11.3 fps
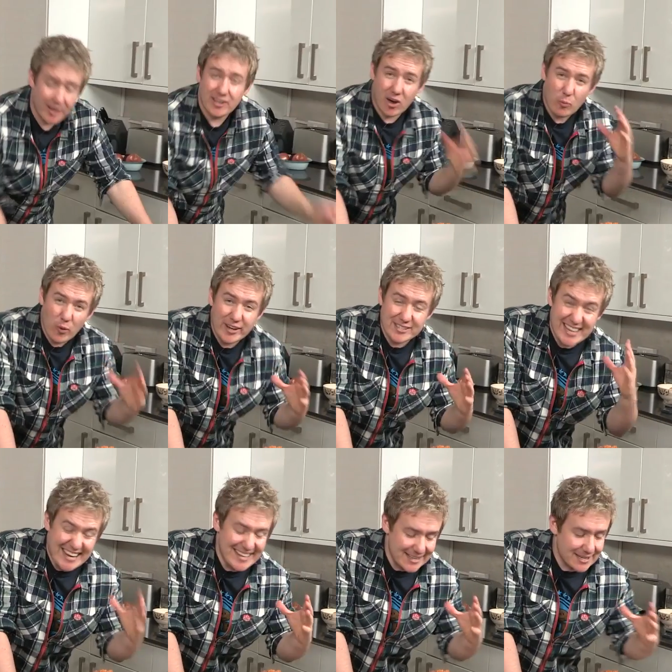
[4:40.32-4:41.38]
I can't wait
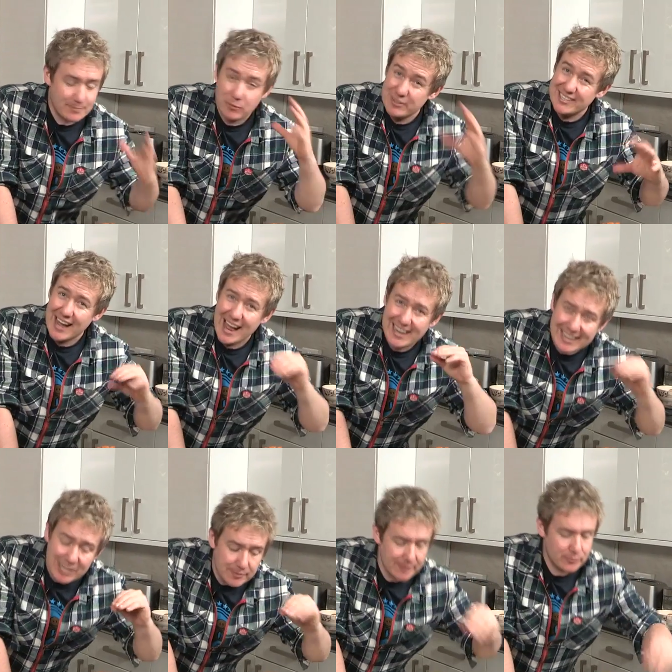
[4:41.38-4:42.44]
to eat this, but we need to add a
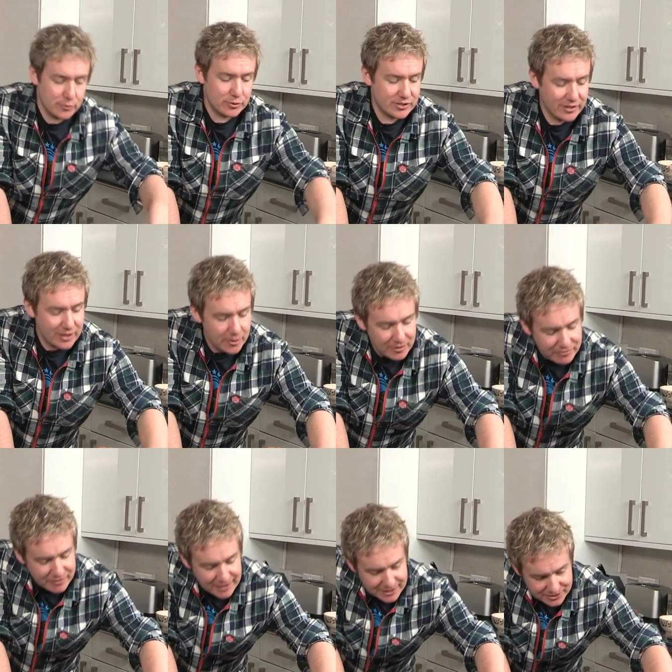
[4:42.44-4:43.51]
little bit more, just a little bit of
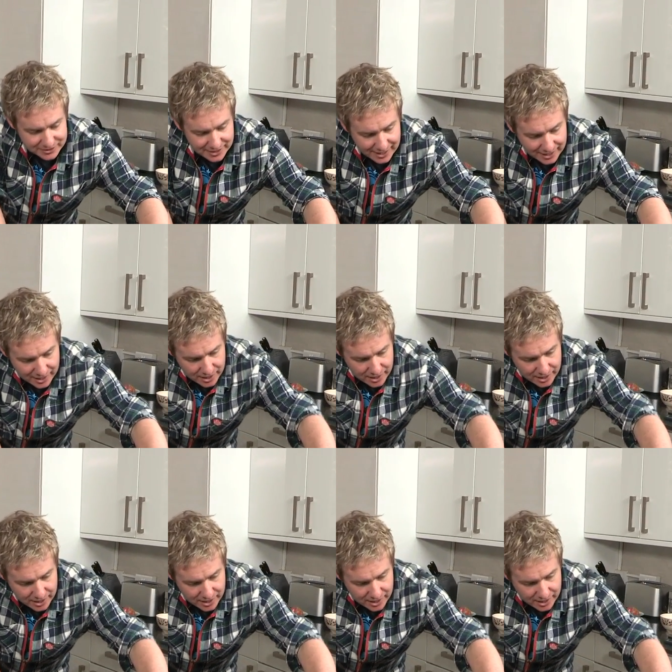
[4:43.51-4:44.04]
finesse on there.